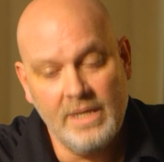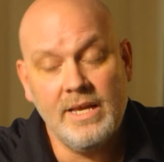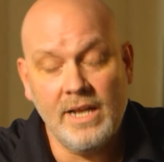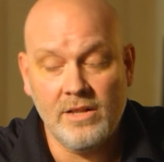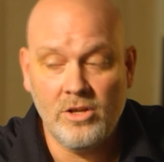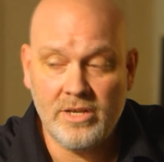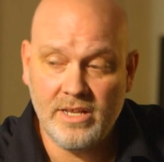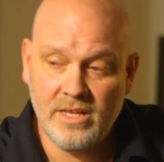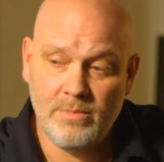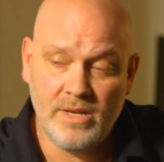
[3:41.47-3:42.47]
And I look at
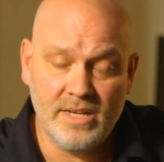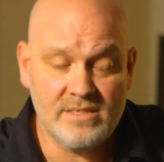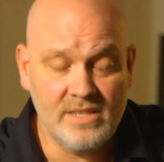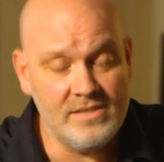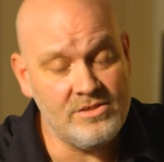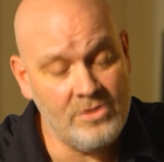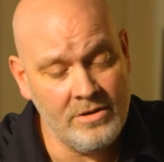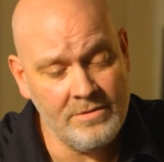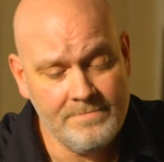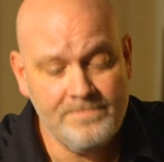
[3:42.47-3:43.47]
him and I say,
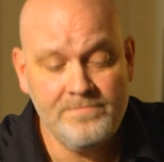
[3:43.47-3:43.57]
"Sir,